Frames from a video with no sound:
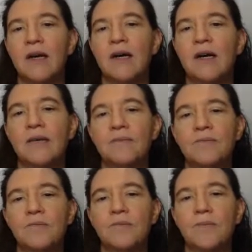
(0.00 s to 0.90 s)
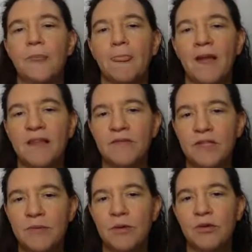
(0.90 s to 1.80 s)
and then we're
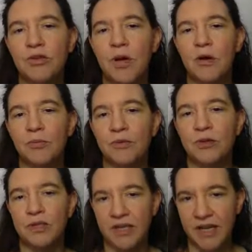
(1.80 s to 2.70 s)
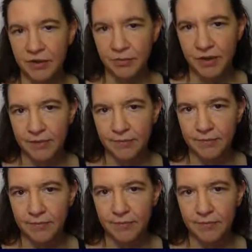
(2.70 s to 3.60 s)
supposed to output an x prime.
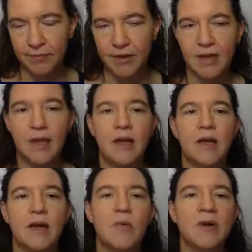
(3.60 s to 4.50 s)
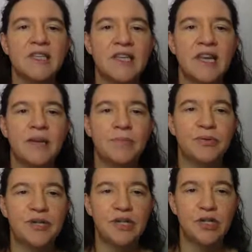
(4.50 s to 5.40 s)
Now, what does a
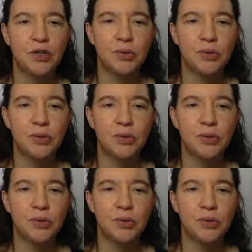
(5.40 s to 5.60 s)
pre do?